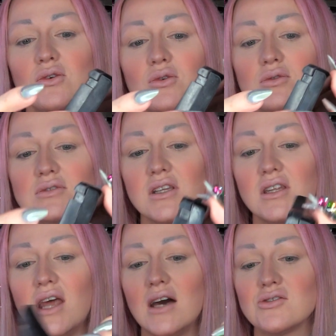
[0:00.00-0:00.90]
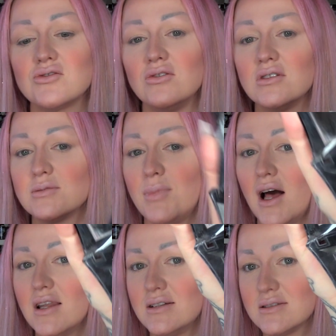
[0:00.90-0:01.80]
called a Naturals
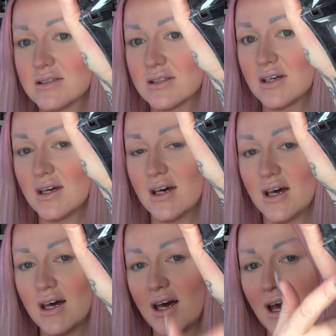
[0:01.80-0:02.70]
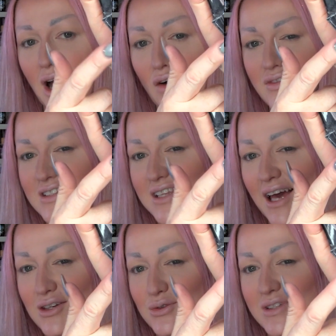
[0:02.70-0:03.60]
palette. Obviously
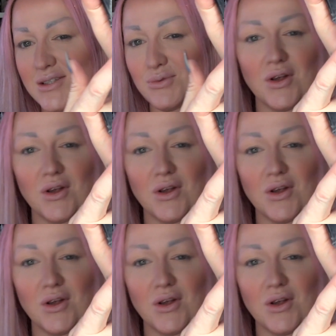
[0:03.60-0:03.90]
I use this